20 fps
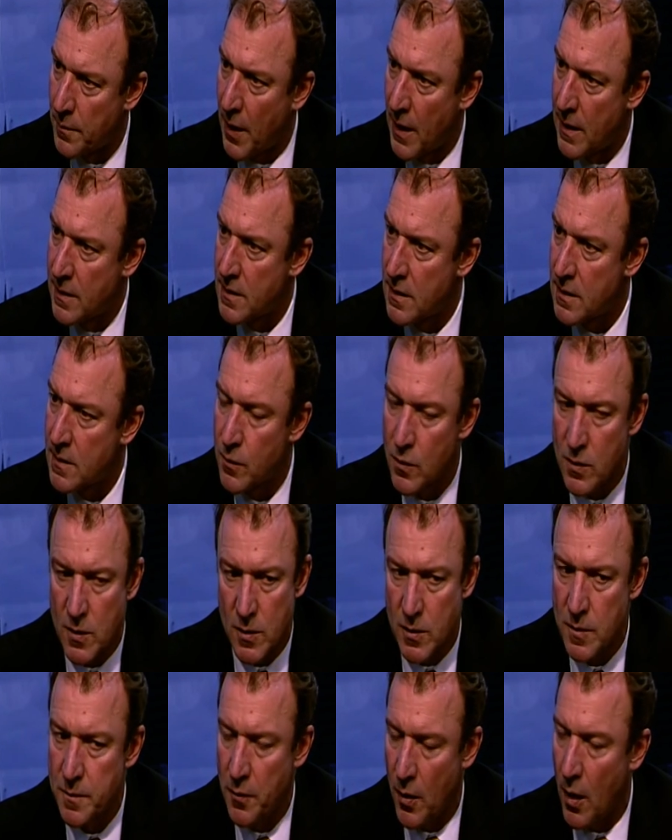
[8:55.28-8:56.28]
places
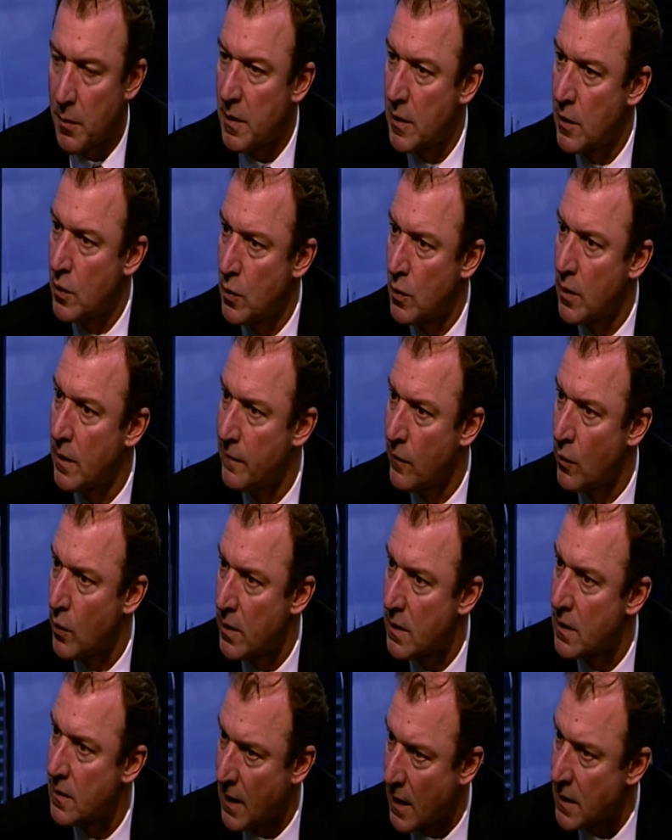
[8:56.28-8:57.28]
was probably to
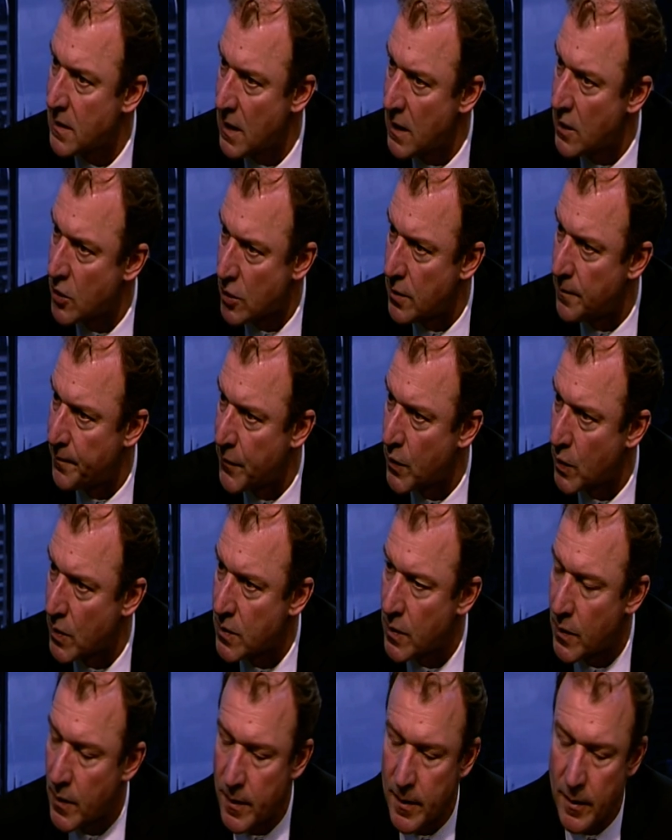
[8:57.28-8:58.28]
avoid taxation to a
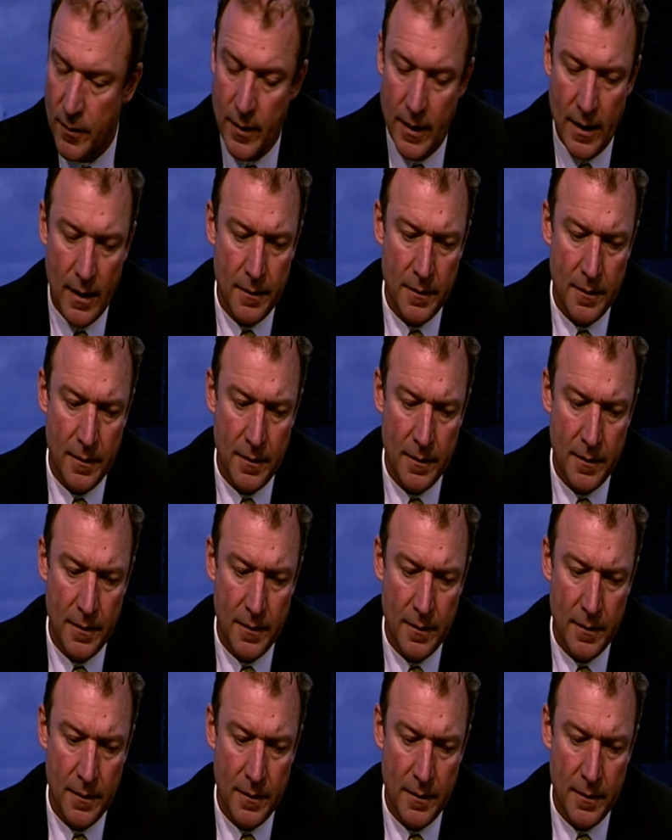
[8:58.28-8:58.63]
certain degree.